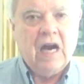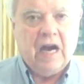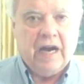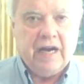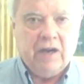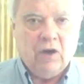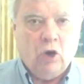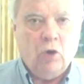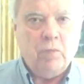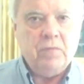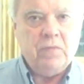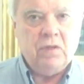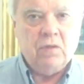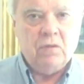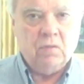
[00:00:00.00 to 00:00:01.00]
I hope
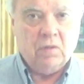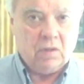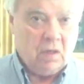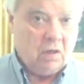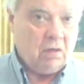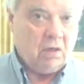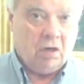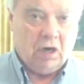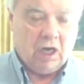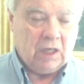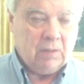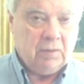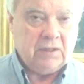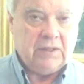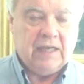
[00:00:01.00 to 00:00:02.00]
you will go to
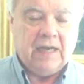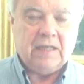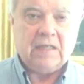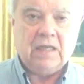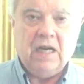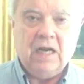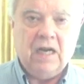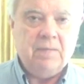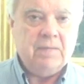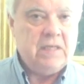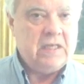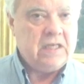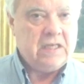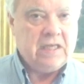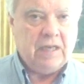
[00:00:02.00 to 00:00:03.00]
audible.com
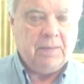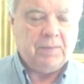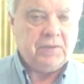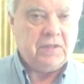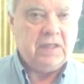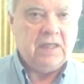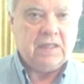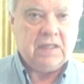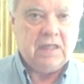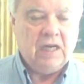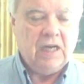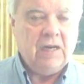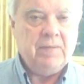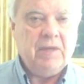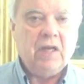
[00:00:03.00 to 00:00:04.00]
and
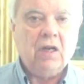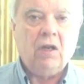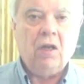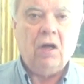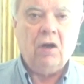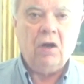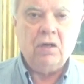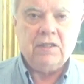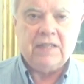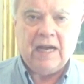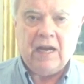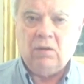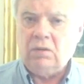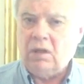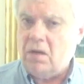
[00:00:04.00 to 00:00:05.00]
staples.com and
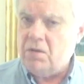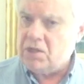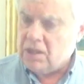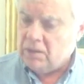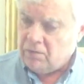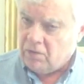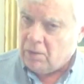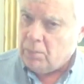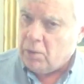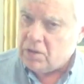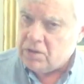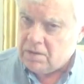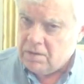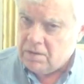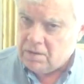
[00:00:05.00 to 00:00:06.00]
download some of our
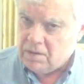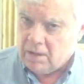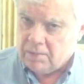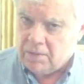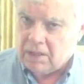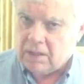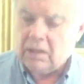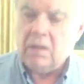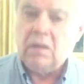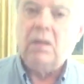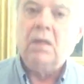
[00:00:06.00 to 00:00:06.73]
books on the subject.